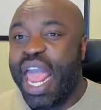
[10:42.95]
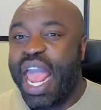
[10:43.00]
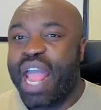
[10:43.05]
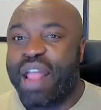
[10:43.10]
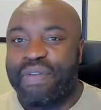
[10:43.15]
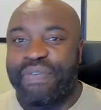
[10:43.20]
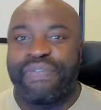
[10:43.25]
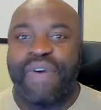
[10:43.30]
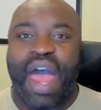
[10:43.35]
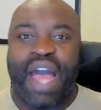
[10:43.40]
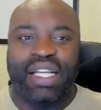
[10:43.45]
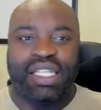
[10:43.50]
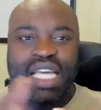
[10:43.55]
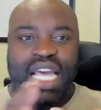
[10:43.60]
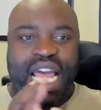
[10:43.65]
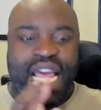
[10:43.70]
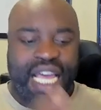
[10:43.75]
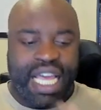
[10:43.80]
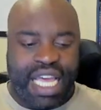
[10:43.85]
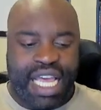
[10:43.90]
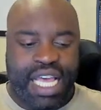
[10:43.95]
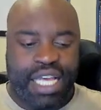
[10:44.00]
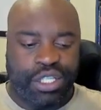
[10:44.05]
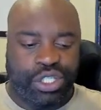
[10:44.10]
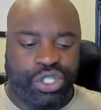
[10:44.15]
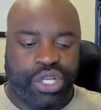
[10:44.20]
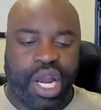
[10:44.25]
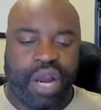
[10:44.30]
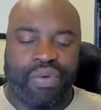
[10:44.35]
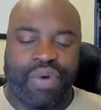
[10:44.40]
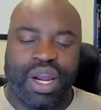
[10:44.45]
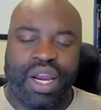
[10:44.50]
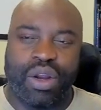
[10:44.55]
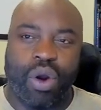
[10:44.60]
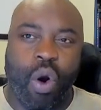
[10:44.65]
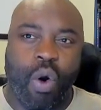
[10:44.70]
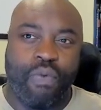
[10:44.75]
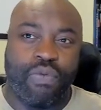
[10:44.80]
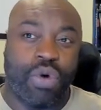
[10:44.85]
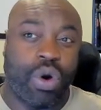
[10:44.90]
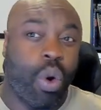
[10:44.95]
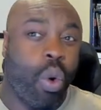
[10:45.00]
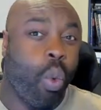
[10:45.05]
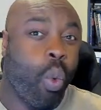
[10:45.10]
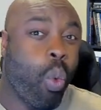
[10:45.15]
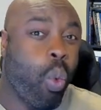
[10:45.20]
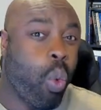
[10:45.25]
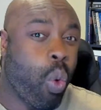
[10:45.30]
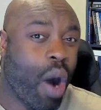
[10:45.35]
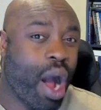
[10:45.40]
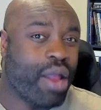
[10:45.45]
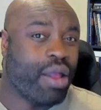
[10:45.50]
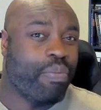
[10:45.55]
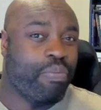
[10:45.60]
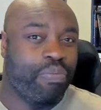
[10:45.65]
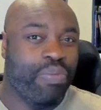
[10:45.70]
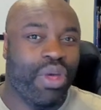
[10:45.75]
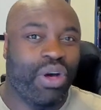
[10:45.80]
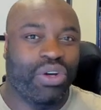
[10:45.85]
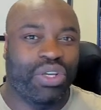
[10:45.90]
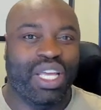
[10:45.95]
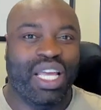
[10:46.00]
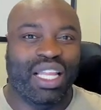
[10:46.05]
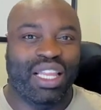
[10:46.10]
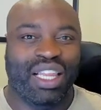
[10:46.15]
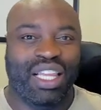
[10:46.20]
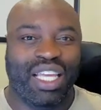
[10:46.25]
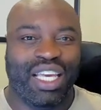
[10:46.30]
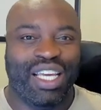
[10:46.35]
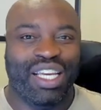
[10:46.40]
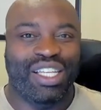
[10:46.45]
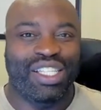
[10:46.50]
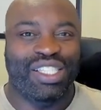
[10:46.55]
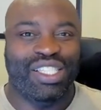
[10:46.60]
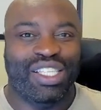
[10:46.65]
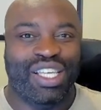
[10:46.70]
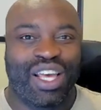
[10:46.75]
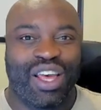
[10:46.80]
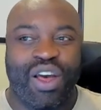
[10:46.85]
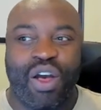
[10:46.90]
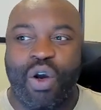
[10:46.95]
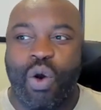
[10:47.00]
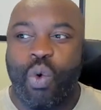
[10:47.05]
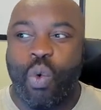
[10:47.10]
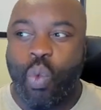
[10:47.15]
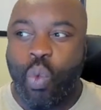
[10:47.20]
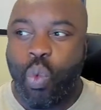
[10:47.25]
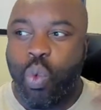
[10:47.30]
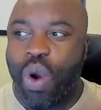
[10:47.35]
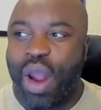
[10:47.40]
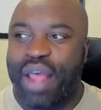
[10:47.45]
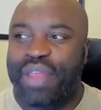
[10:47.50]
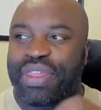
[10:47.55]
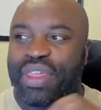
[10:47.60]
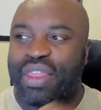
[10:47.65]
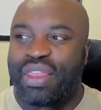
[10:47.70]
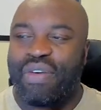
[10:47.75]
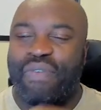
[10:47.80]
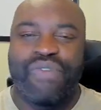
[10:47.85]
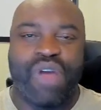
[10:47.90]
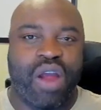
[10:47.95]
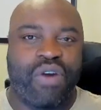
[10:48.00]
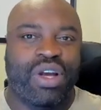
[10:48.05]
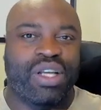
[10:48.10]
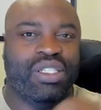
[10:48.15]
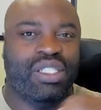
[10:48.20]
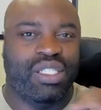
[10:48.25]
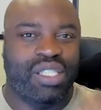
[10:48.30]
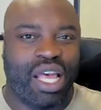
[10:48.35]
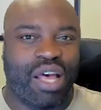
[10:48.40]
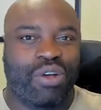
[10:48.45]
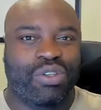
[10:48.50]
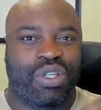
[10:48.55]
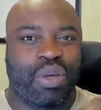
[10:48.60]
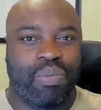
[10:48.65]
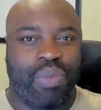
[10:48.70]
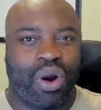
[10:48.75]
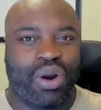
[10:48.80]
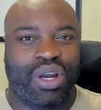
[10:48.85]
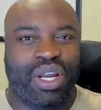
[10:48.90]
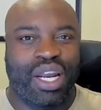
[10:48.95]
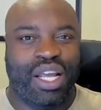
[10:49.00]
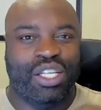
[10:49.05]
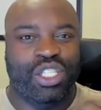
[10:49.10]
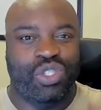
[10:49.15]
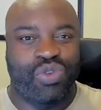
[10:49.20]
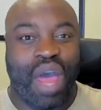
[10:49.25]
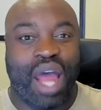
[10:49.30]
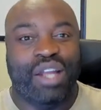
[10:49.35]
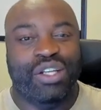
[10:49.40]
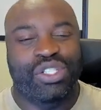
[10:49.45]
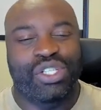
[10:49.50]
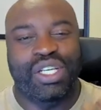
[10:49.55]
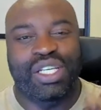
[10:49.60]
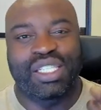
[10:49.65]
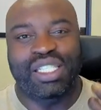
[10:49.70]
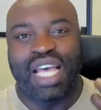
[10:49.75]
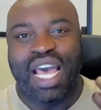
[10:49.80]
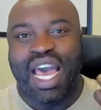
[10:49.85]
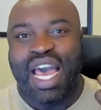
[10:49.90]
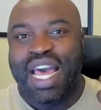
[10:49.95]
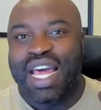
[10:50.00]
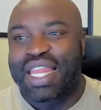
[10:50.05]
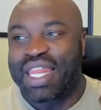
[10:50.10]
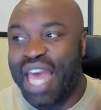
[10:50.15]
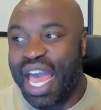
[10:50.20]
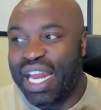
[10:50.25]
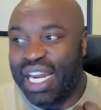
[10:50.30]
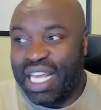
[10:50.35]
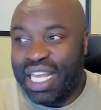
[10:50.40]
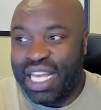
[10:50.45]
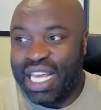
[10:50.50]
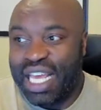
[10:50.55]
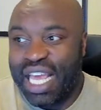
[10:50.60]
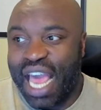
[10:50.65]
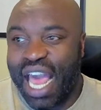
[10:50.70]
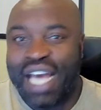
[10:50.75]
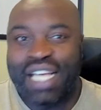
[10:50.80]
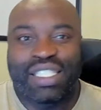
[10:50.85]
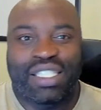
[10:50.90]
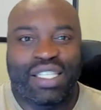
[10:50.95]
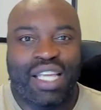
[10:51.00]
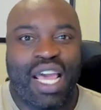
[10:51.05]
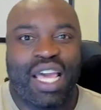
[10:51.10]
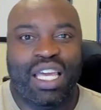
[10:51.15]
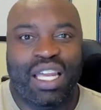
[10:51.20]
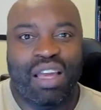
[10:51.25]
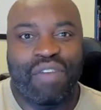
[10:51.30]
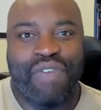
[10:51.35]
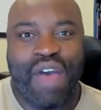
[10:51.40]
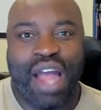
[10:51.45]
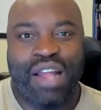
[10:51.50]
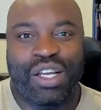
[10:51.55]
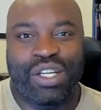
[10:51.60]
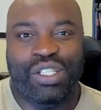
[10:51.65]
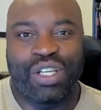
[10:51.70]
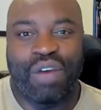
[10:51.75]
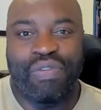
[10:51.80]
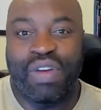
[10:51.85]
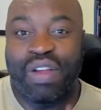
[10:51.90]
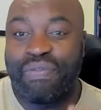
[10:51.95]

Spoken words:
In fact, he has generated over 1 million leads with the various sales and marketing strategies that he has taken advantage of.